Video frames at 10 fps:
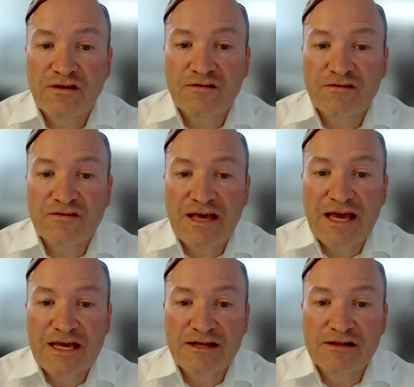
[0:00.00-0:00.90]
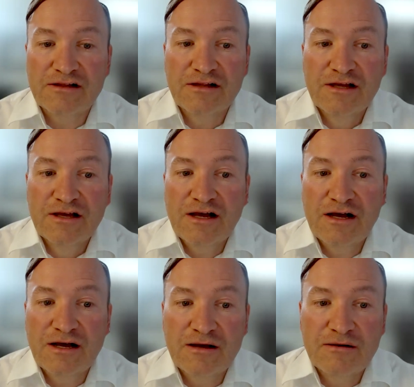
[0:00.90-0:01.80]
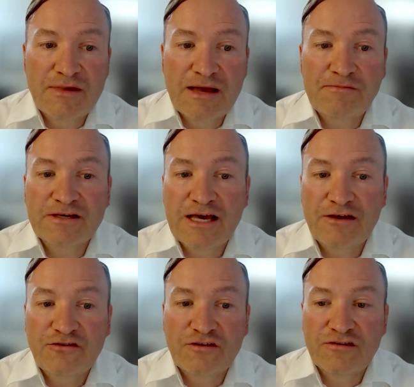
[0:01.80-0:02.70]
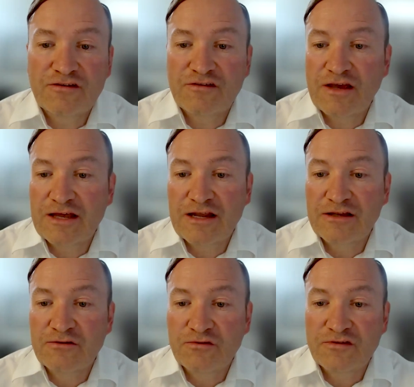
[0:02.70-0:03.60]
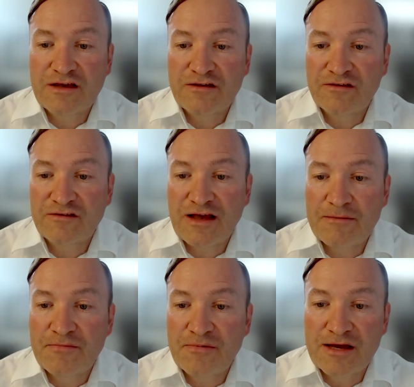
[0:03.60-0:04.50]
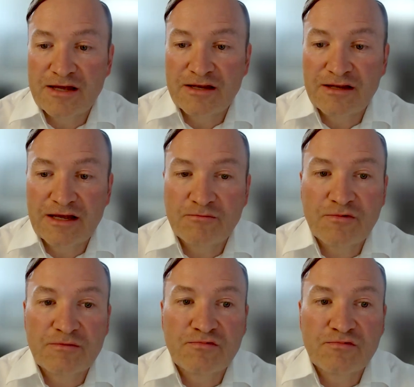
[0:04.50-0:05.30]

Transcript: scale applications and use cases up and